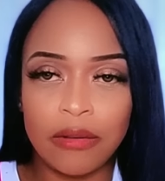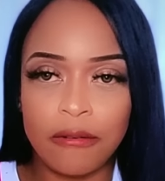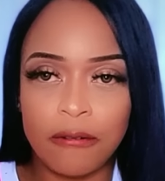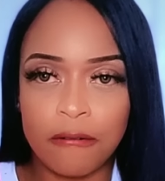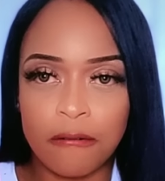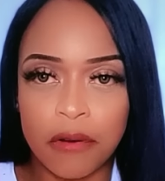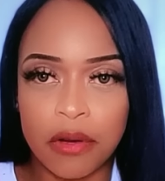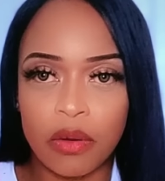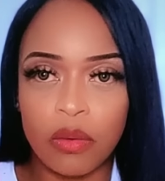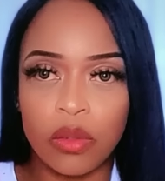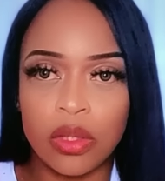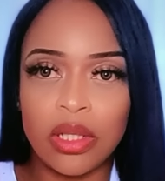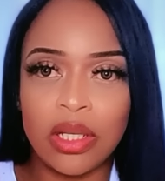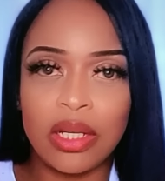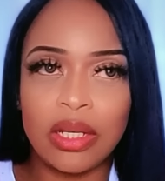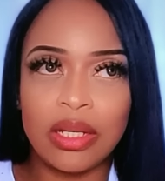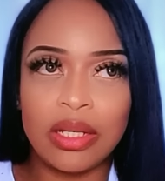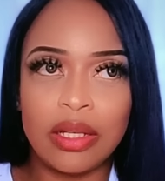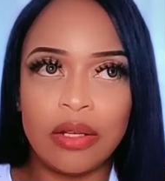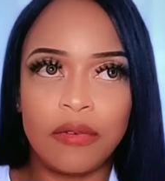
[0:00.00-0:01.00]
frequency,
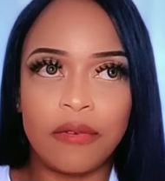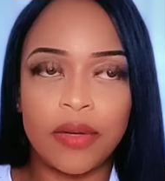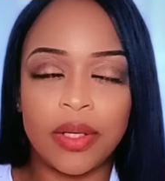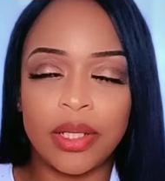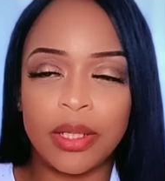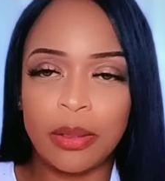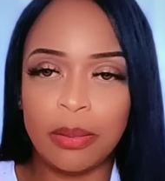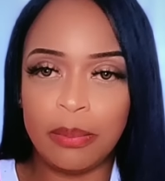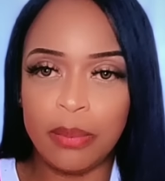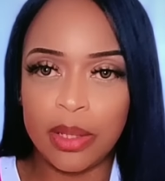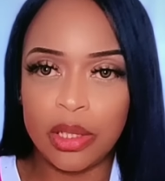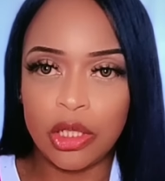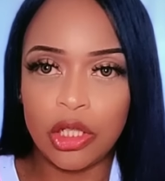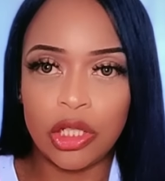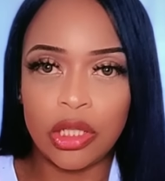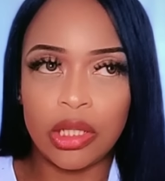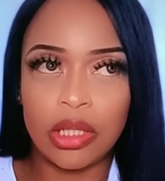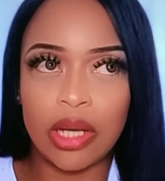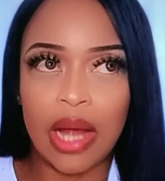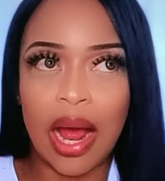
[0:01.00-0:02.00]
in a different
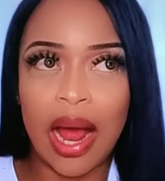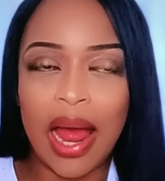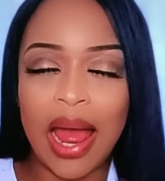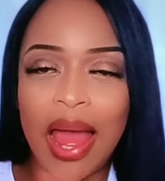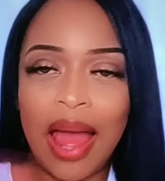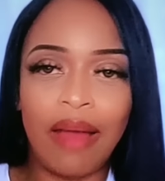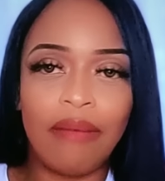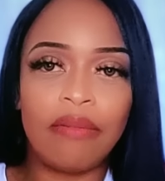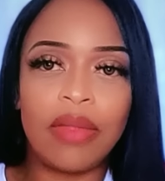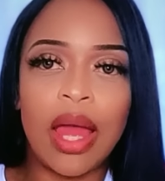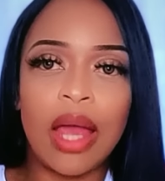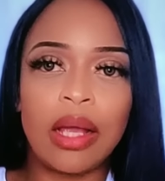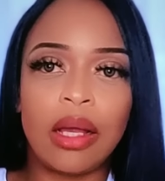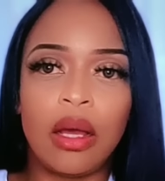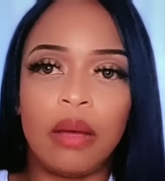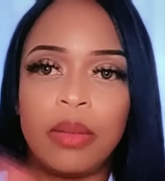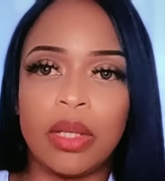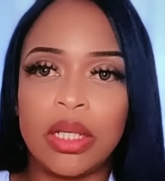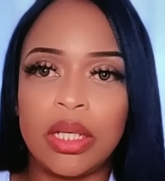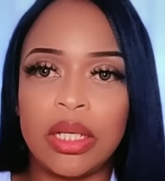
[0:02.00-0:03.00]
dimension. I have that
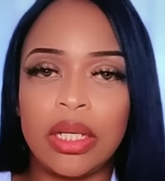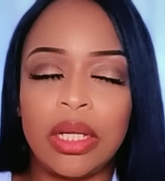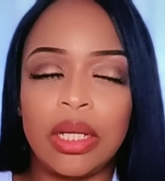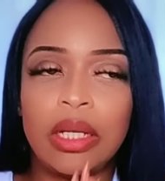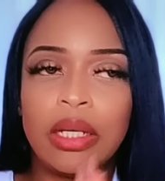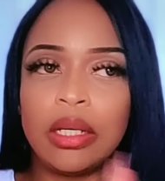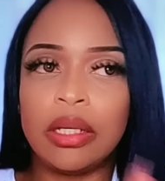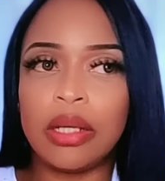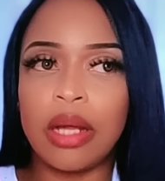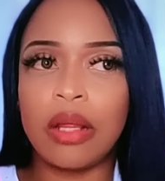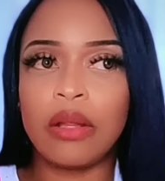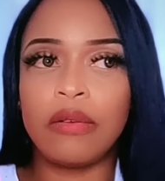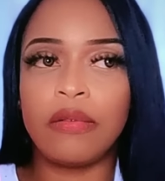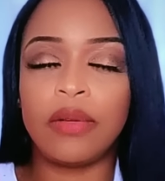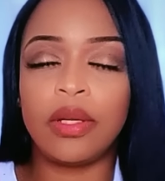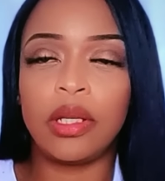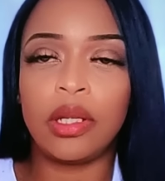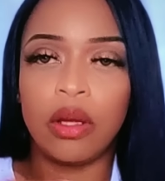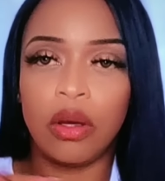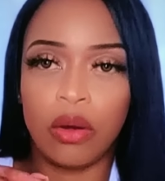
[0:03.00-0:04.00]
coming in another
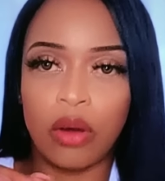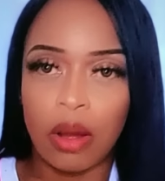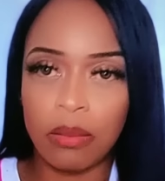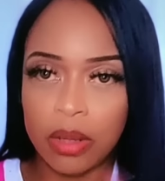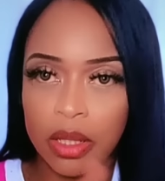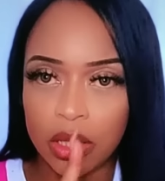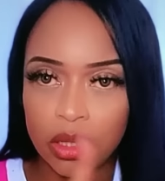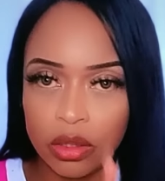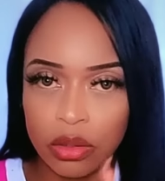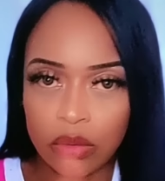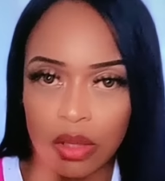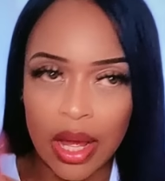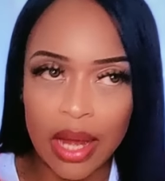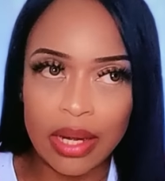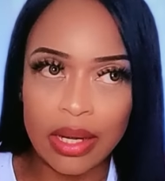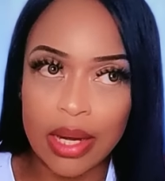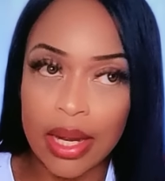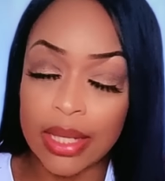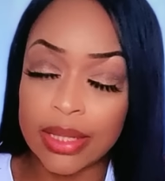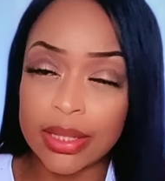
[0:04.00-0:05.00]
video. I'm going to do
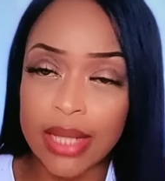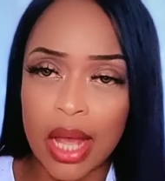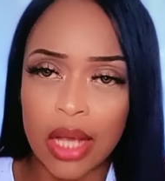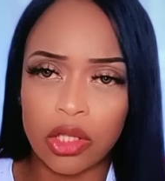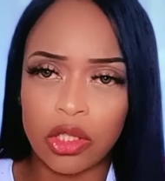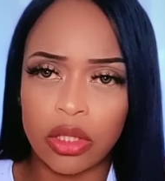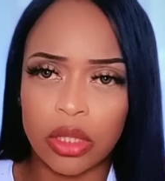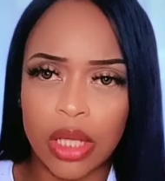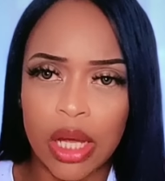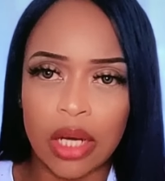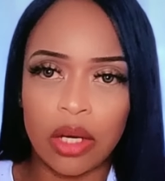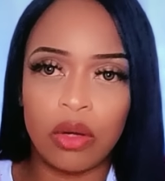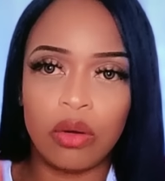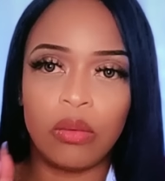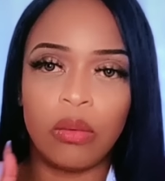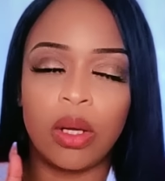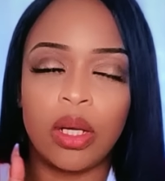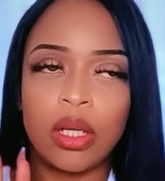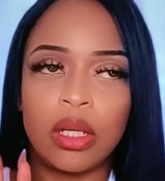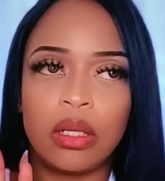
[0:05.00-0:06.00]
that next, actually. I
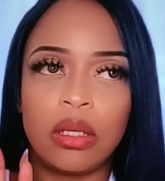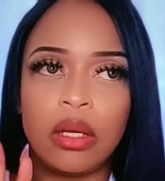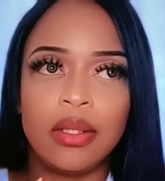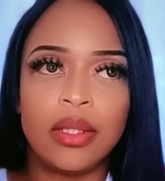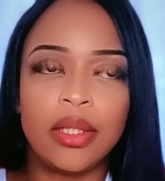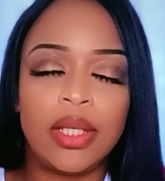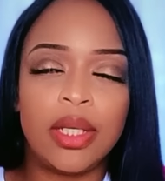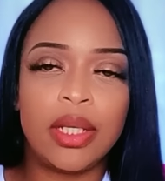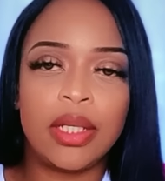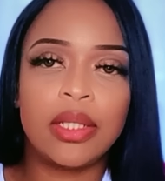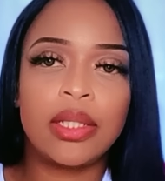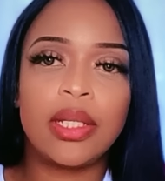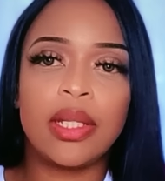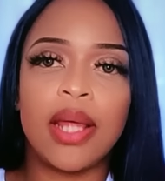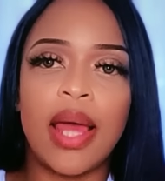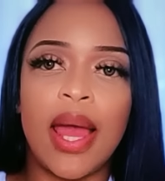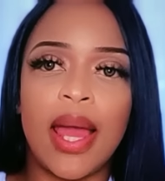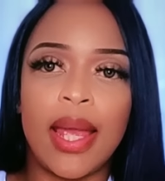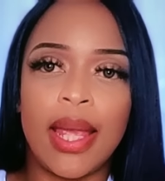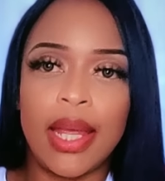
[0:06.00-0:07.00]
don't want to get into
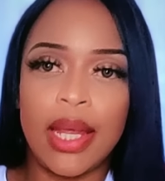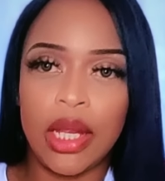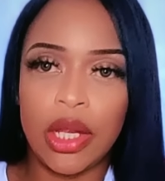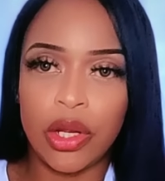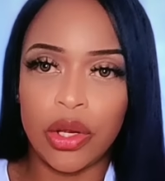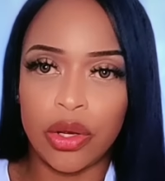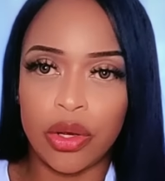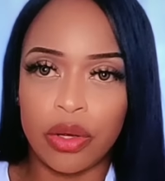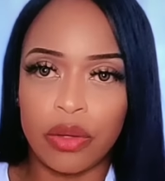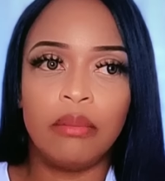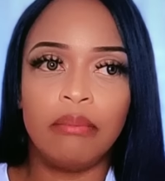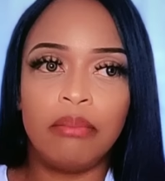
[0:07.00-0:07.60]
that here.